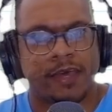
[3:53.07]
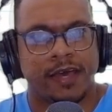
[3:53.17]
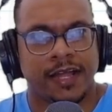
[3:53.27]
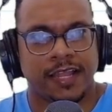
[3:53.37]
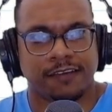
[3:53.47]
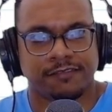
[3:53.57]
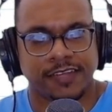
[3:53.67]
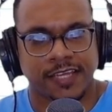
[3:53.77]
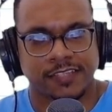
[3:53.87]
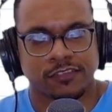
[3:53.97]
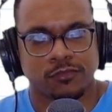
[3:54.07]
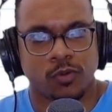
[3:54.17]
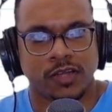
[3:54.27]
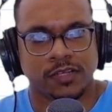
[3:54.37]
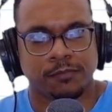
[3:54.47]
I'll have
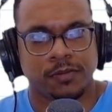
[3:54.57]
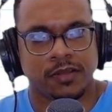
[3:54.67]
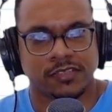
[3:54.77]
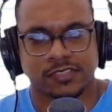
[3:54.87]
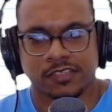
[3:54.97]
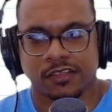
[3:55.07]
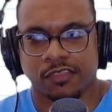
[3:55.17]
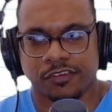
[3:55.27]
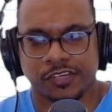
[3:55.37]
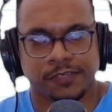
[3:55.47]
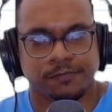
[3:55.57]
-1 plus 3.